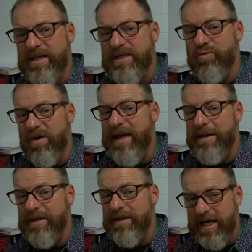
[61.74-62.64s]
this with
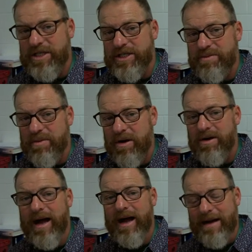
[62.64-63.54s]
applications
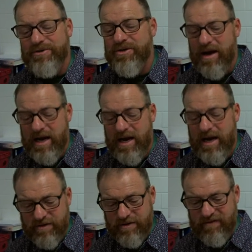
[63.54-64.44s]
part, I'm
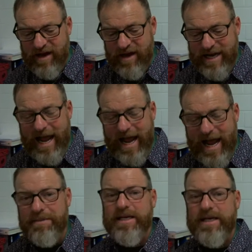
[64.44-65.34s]
trying to find
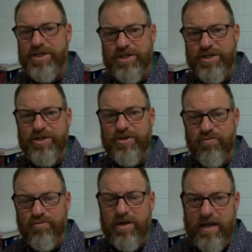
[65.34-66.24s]
application to
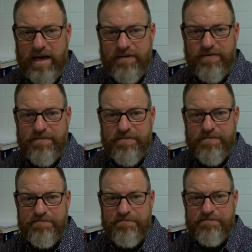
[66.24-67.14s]
your real life.
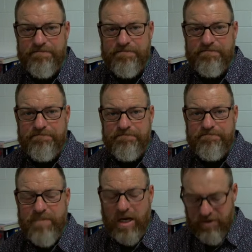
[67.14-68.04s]

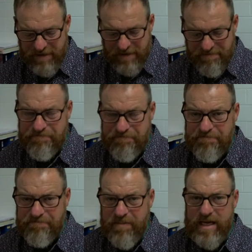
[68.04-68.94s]
Okay.
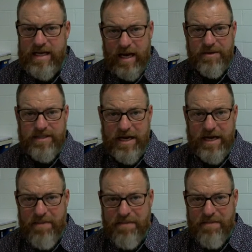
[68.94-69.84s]
I'm going to
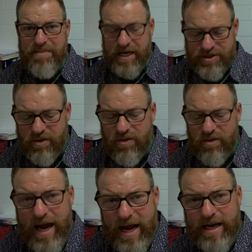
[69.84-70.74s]
take my picture
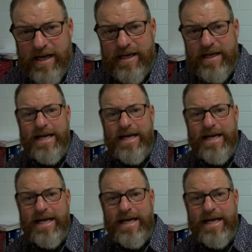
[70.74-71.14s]
away